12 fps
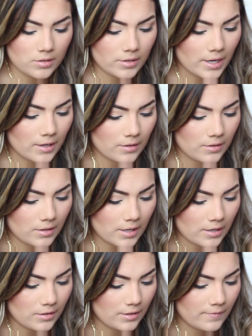okay,
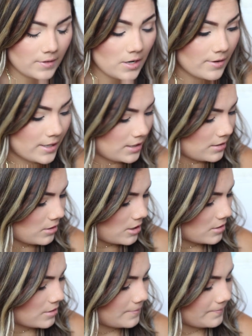I don't even know, I need to look.